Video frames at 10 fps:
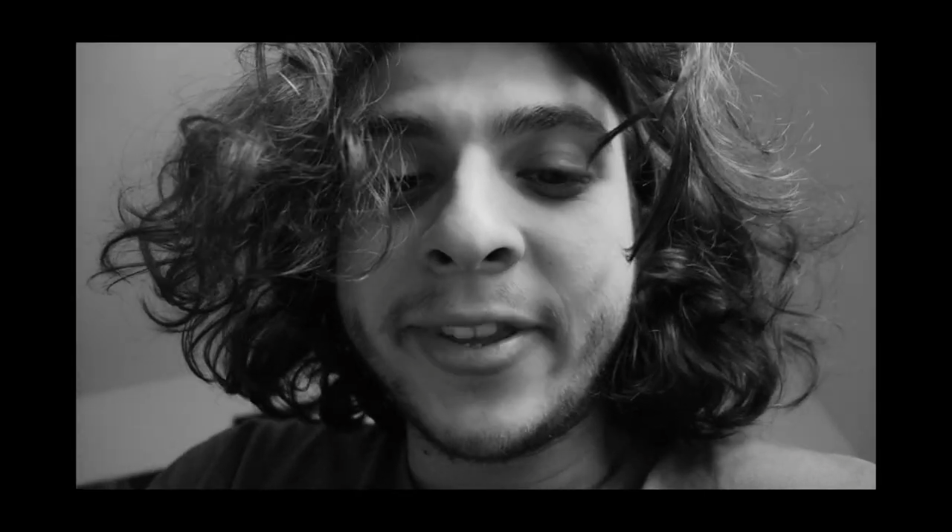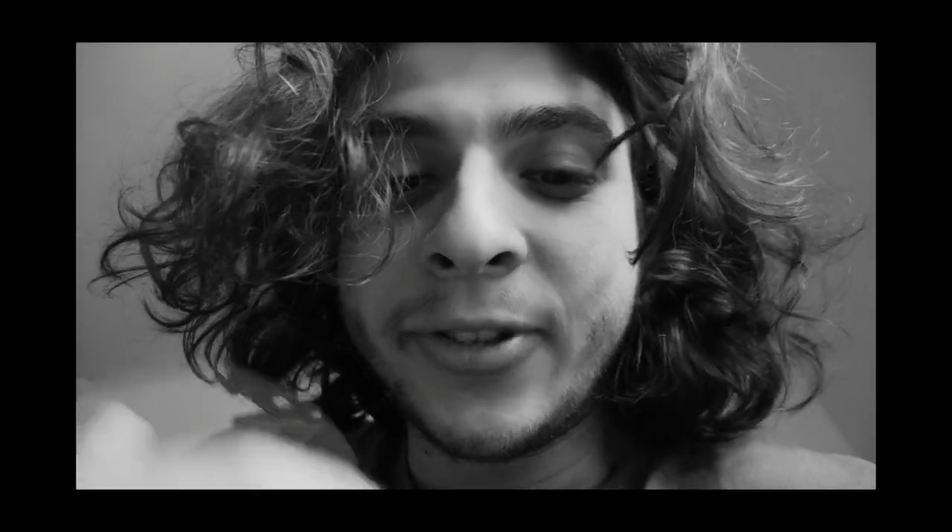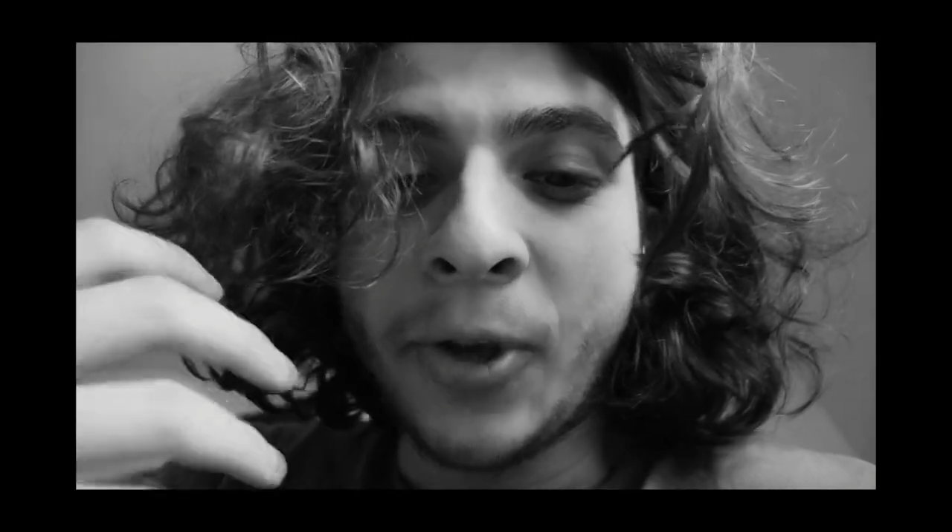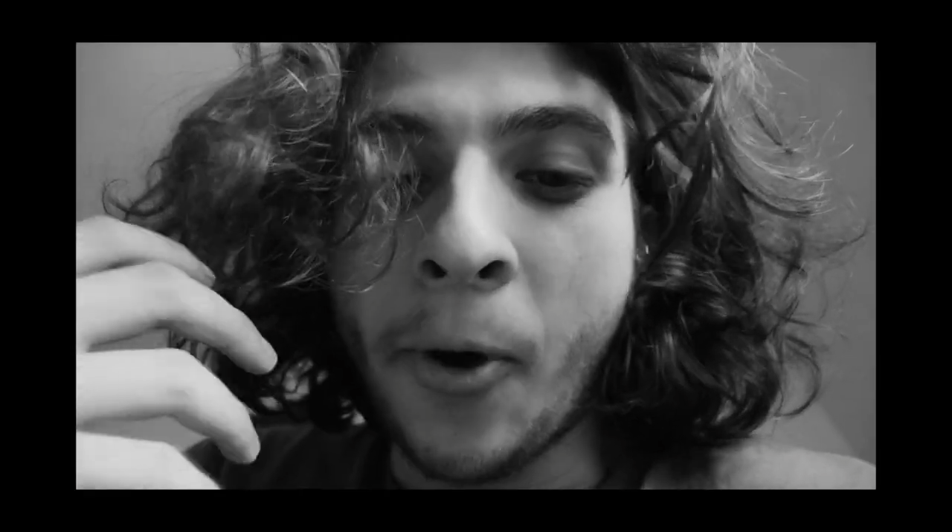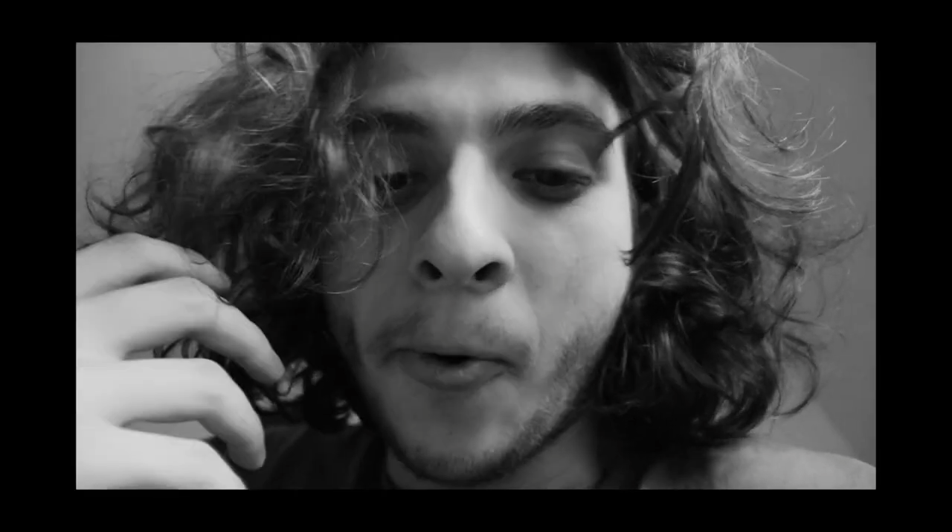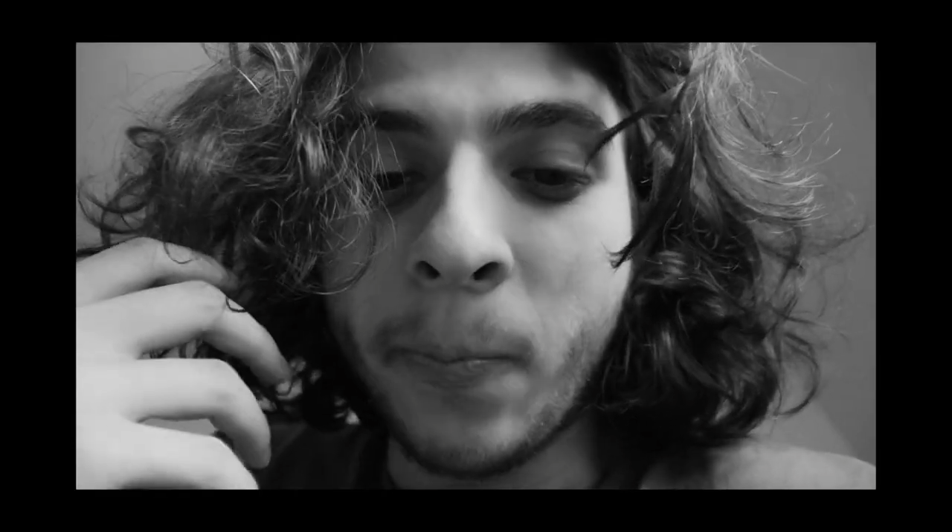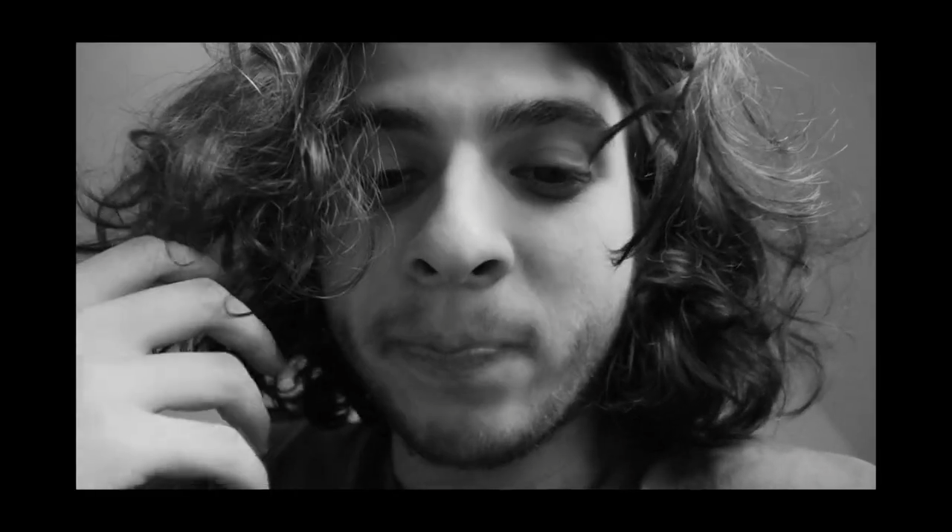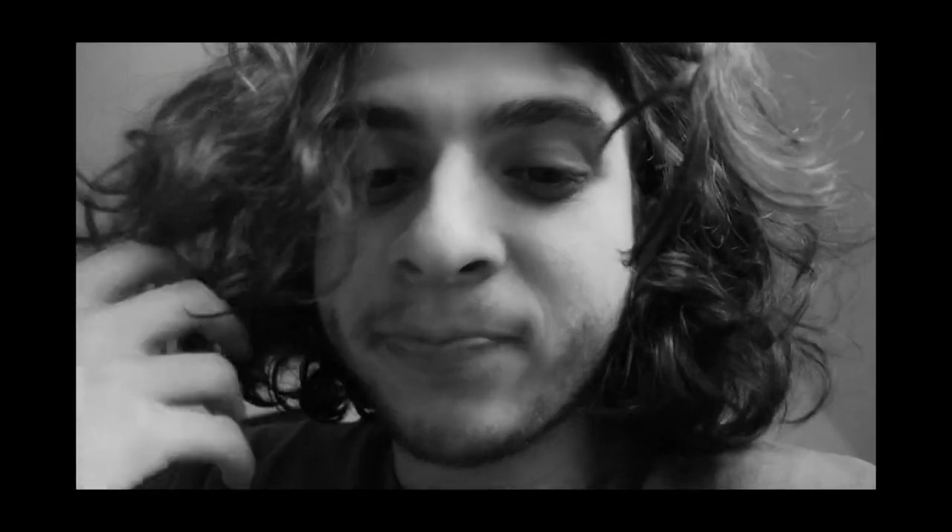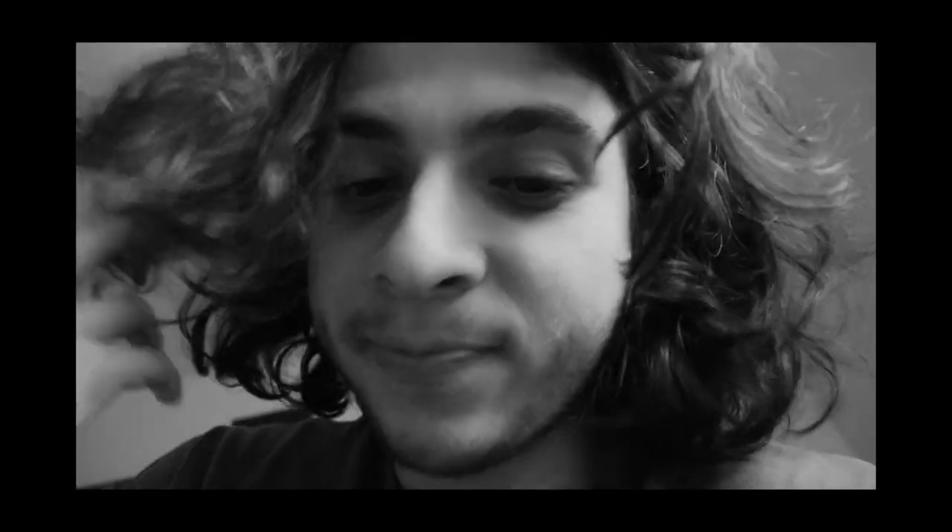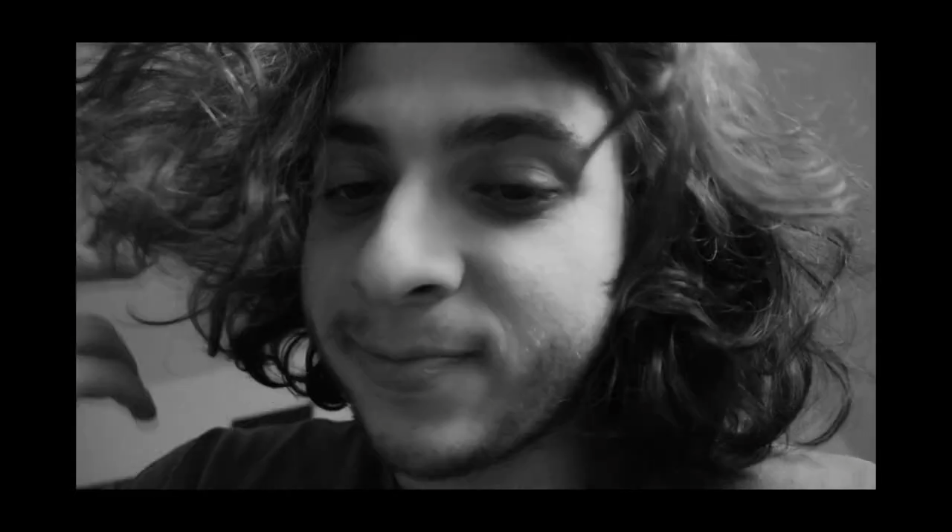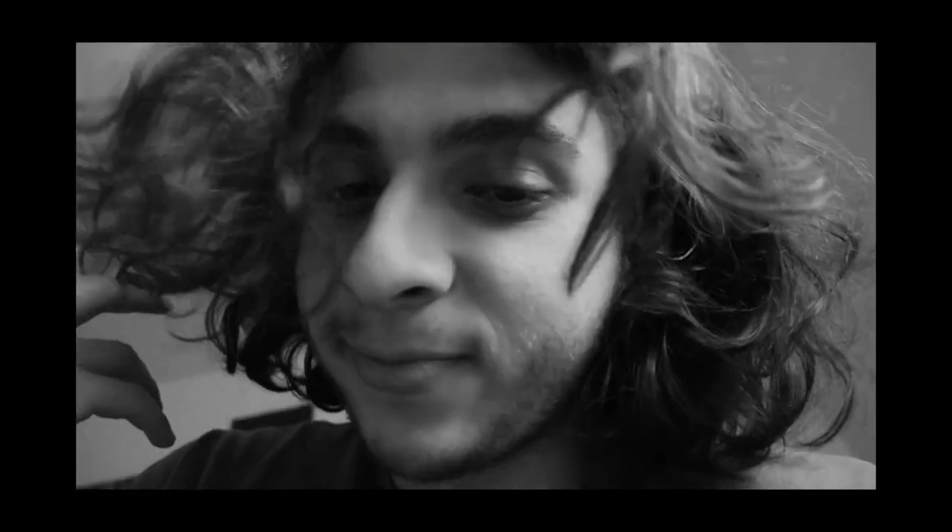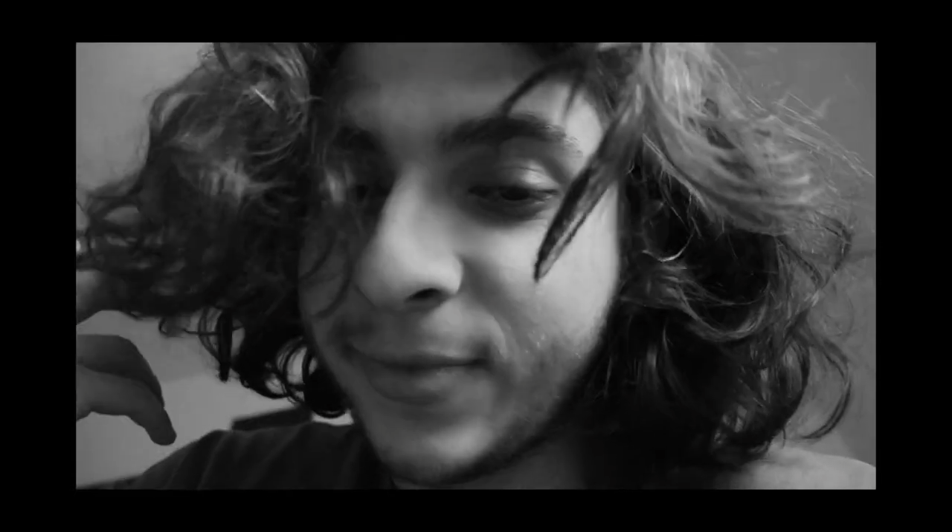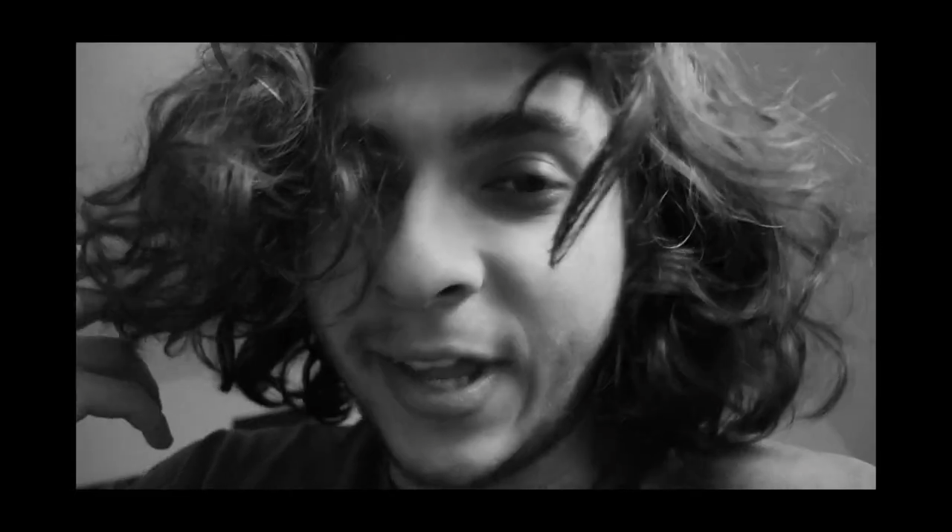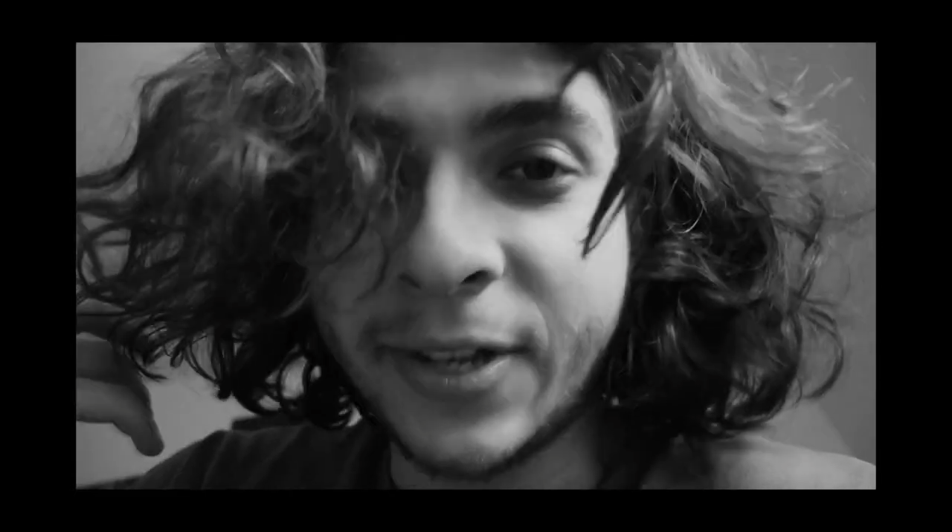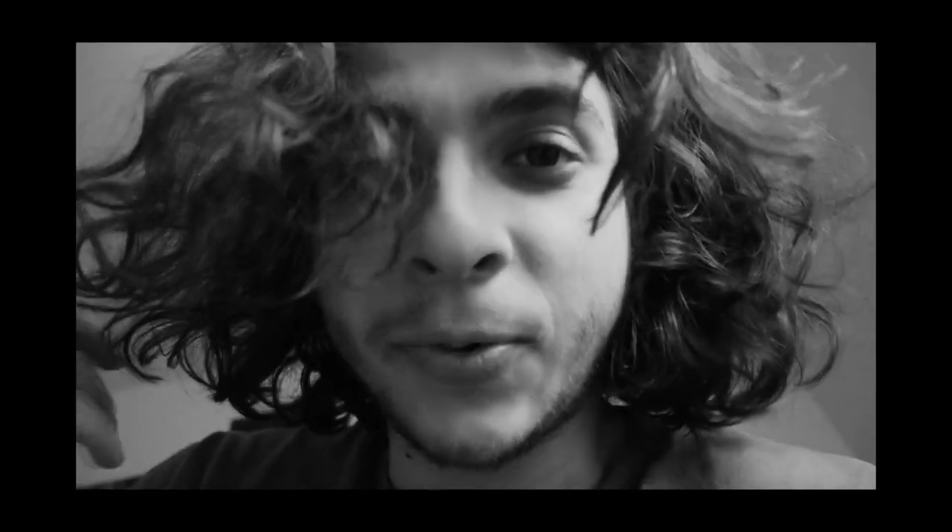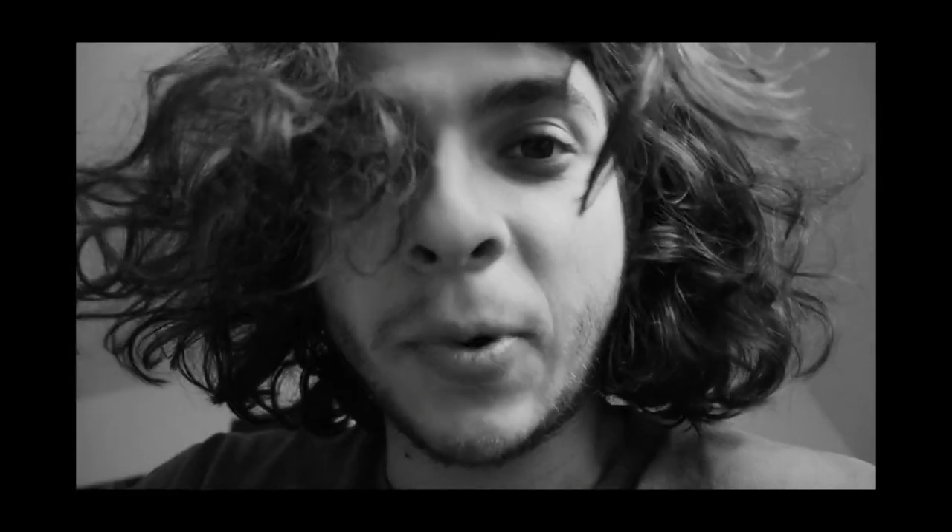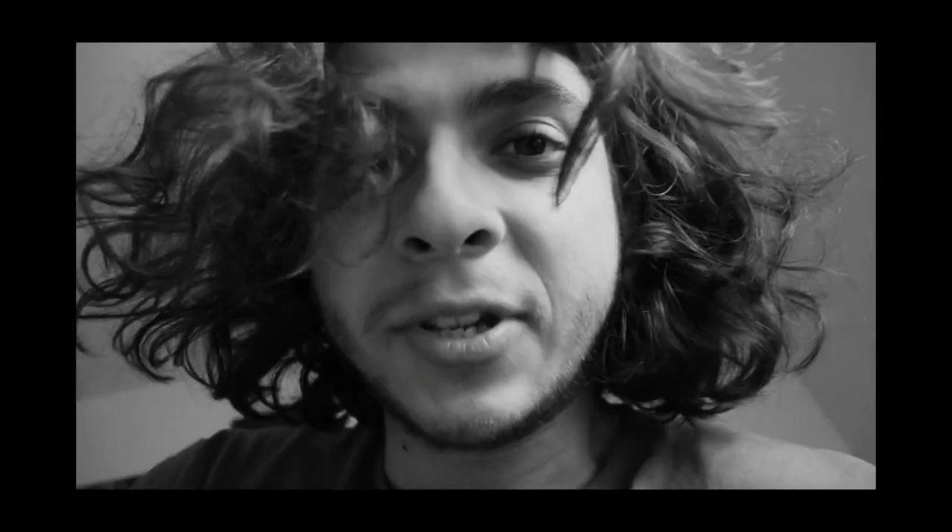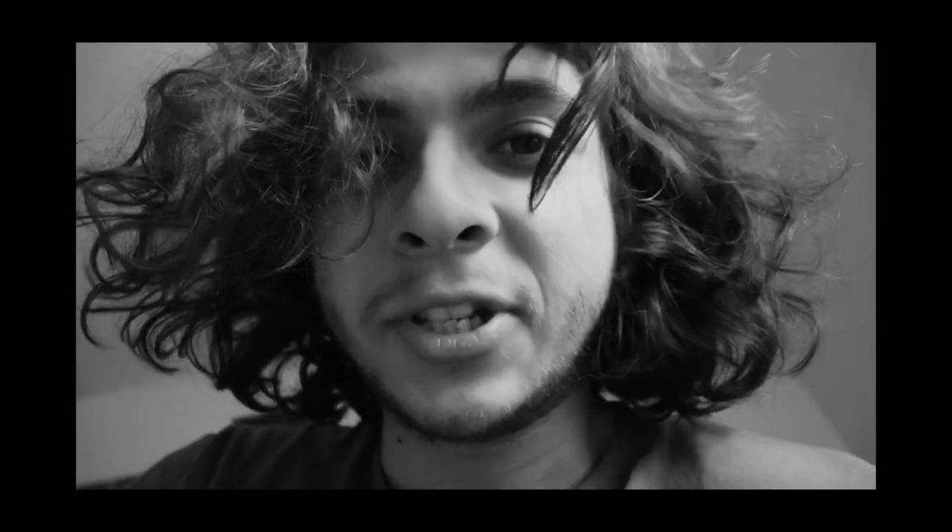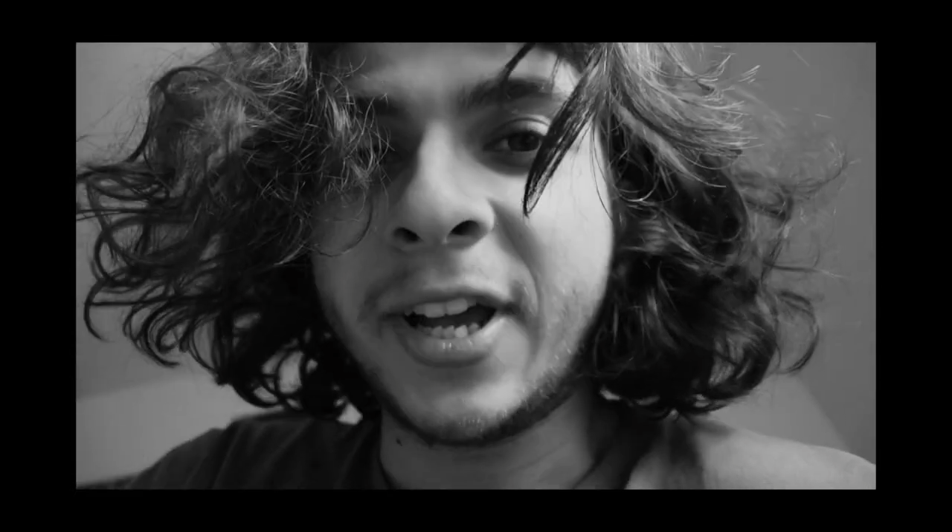So thanks for watching,